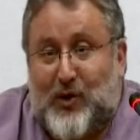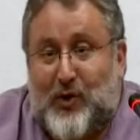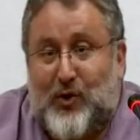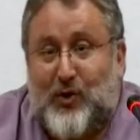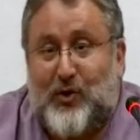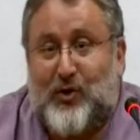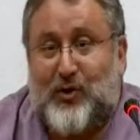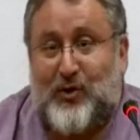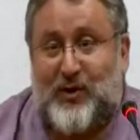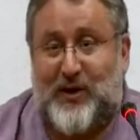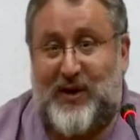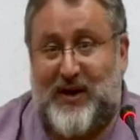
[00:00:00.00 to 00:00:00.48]

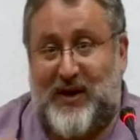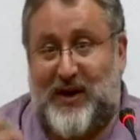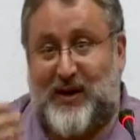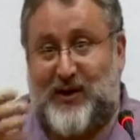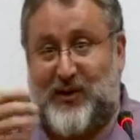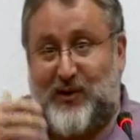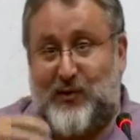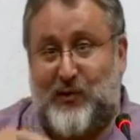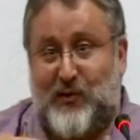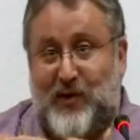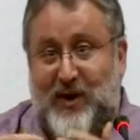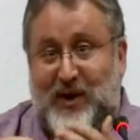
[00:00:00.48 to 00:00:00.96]
heard
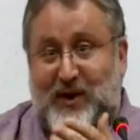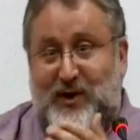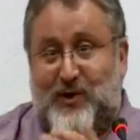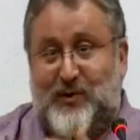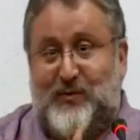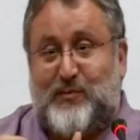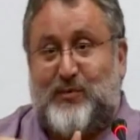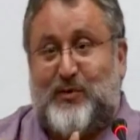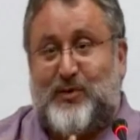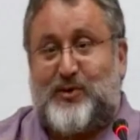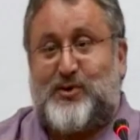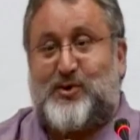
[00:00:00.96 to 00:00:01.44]
in the way you
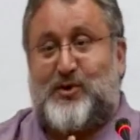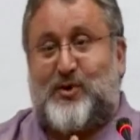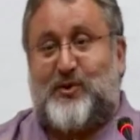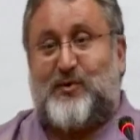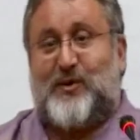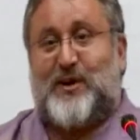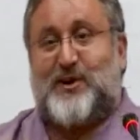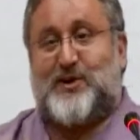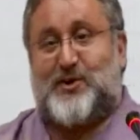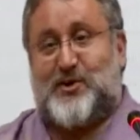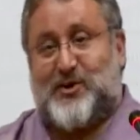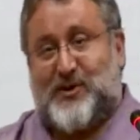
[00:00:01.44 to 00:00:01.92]
put your
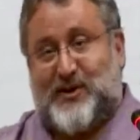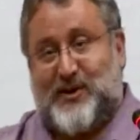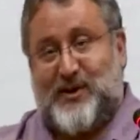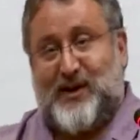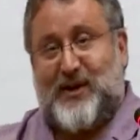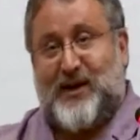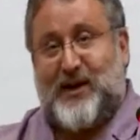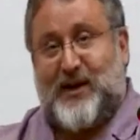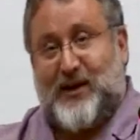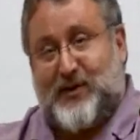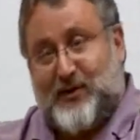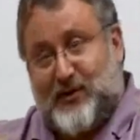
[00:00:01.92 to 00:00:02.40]
question
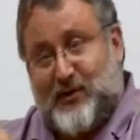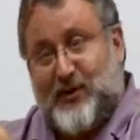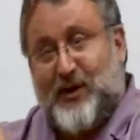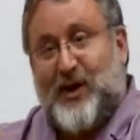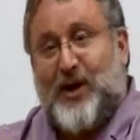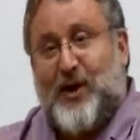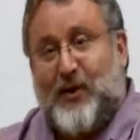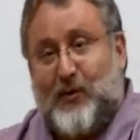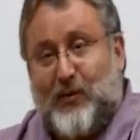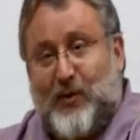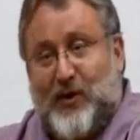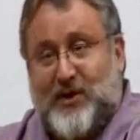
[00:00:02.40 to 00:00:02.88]
together
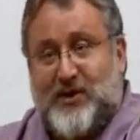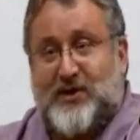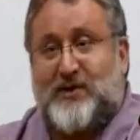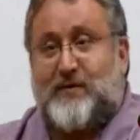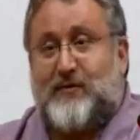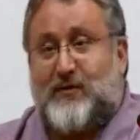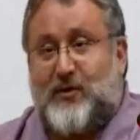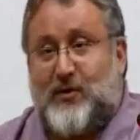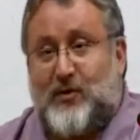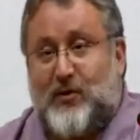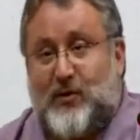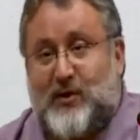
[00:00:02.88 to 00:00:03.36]
was,
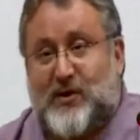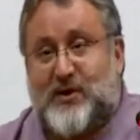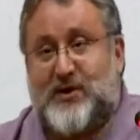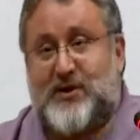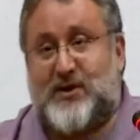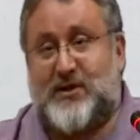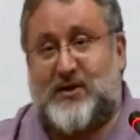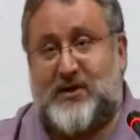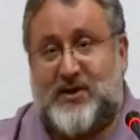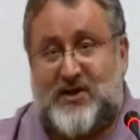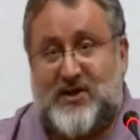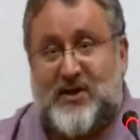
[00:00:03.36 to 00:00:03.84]
of
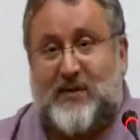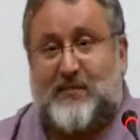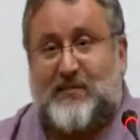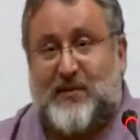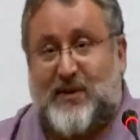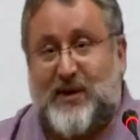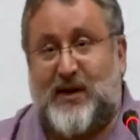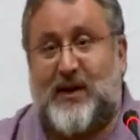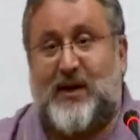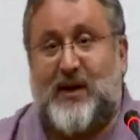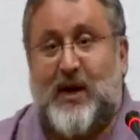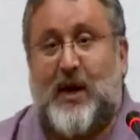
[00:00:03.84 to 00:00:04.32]
course,
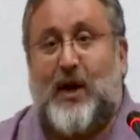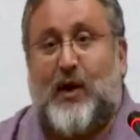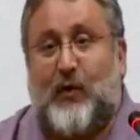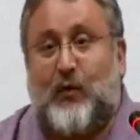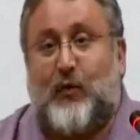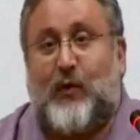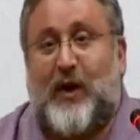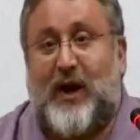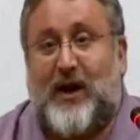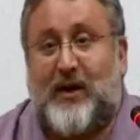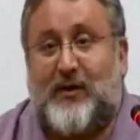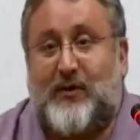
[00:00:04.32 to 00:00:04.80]
something
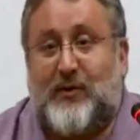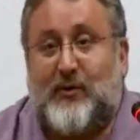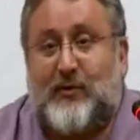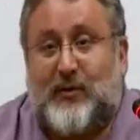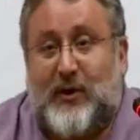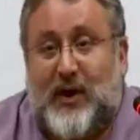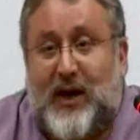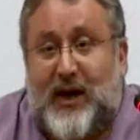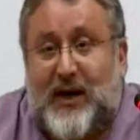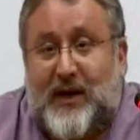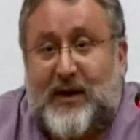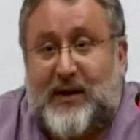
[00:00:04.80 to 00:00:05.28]
rather
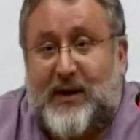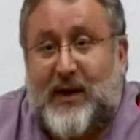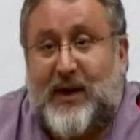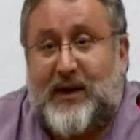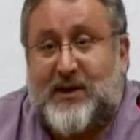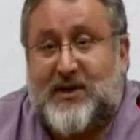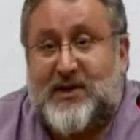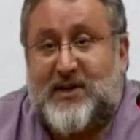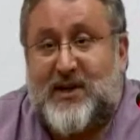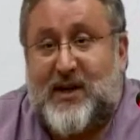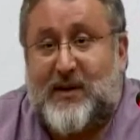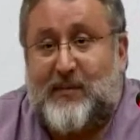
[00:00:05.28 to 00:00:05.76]
like
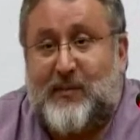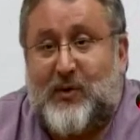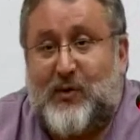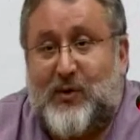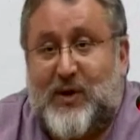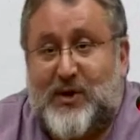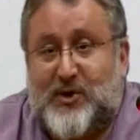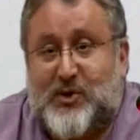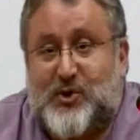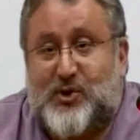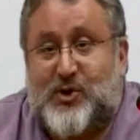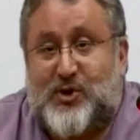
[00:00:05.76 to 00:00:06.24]
that same
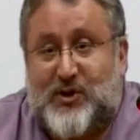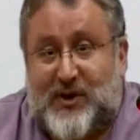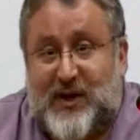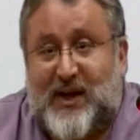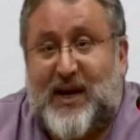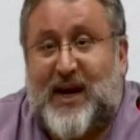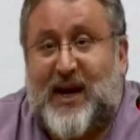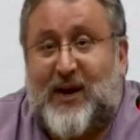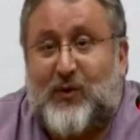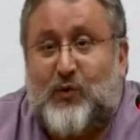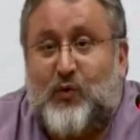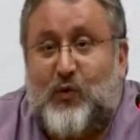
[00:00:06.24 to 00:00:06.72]
question.
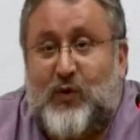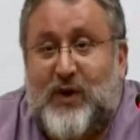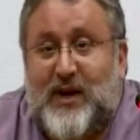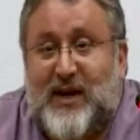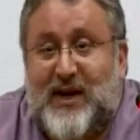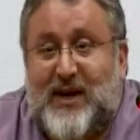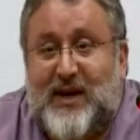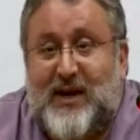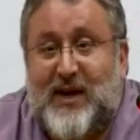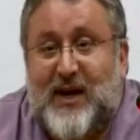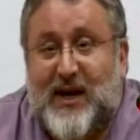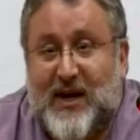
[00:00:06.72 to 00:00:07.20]
Can
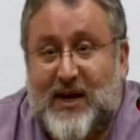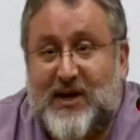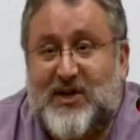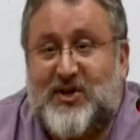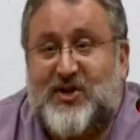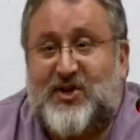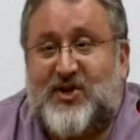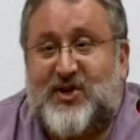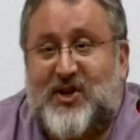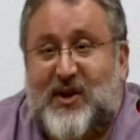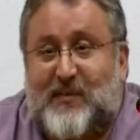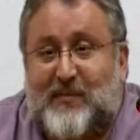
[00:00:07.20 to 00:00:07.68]
we
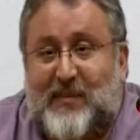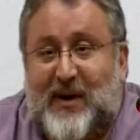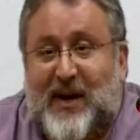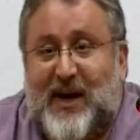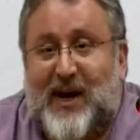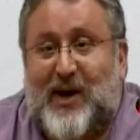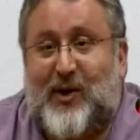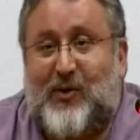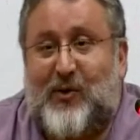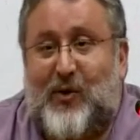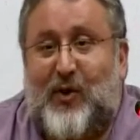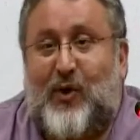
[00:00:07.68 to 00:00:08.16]

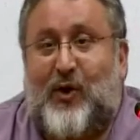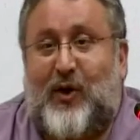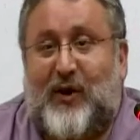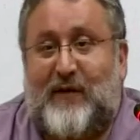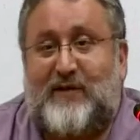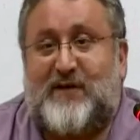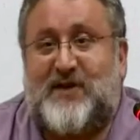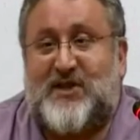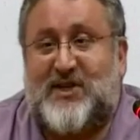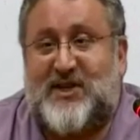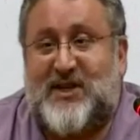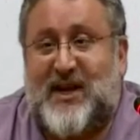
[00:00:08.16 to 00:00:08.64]
somehow
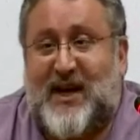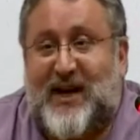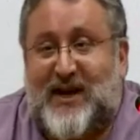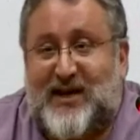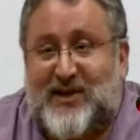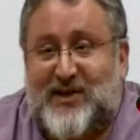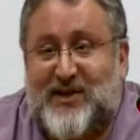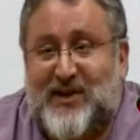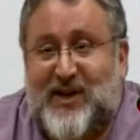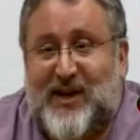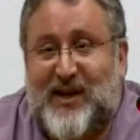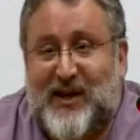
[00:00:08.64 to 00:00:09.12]

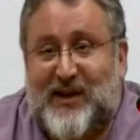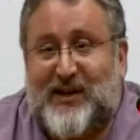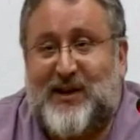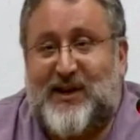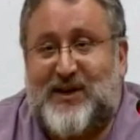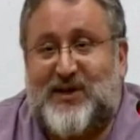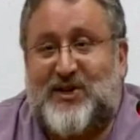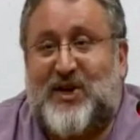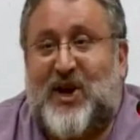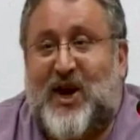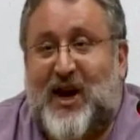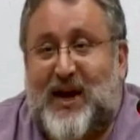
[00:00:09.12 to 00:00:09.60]
offset
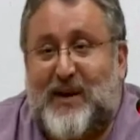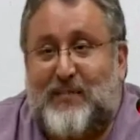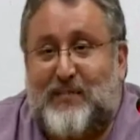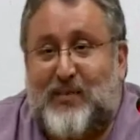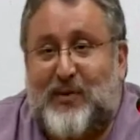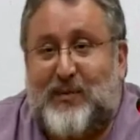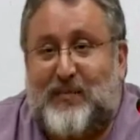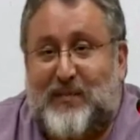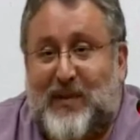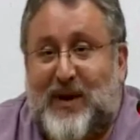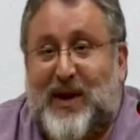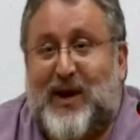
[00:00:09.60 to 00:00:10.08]
this
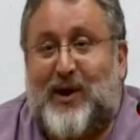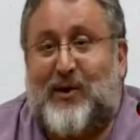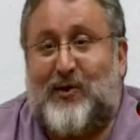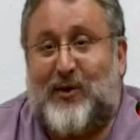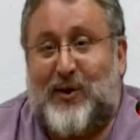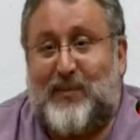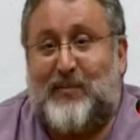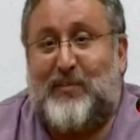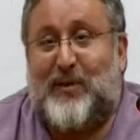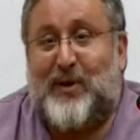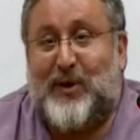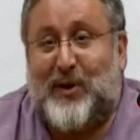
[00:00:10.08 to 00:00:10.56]

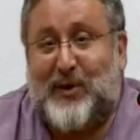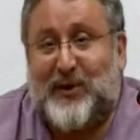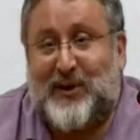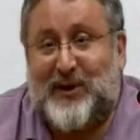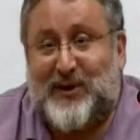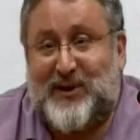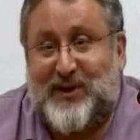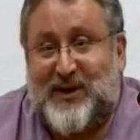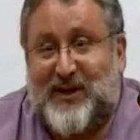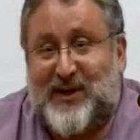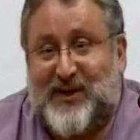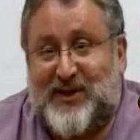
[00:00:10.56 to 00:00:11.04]
hyperpower
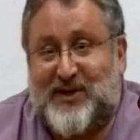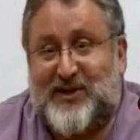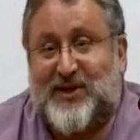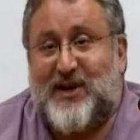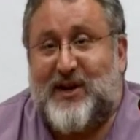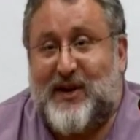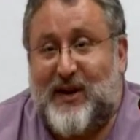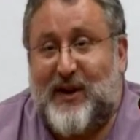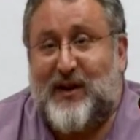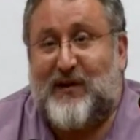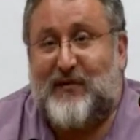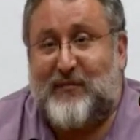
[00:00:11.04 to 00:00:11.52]
politics
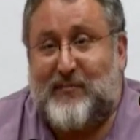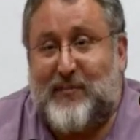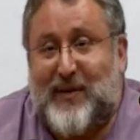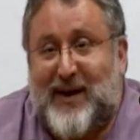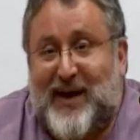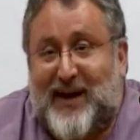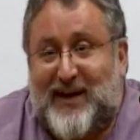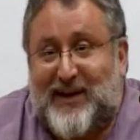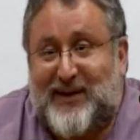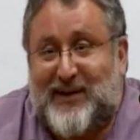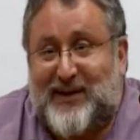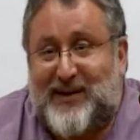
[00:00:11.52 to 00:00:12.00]
of
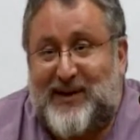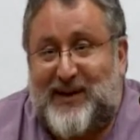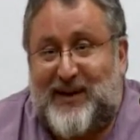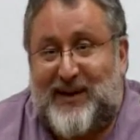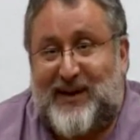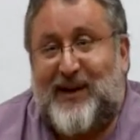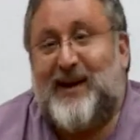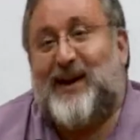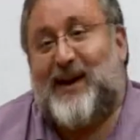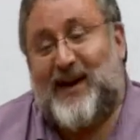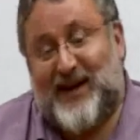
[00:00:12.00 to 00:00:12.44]
patenting?